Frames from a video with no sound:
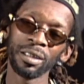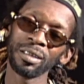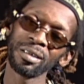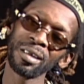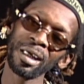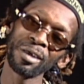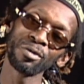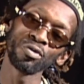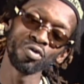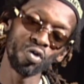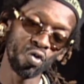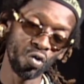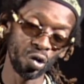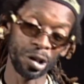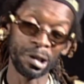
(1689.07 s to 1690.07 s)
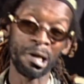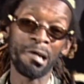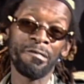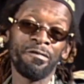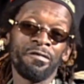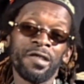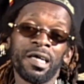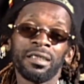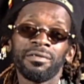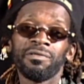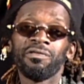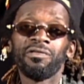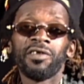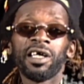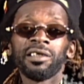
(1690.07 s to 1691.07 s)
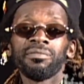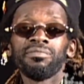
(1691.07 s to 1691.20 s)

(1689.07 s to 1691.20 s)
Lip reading: Like rolling a flat, flat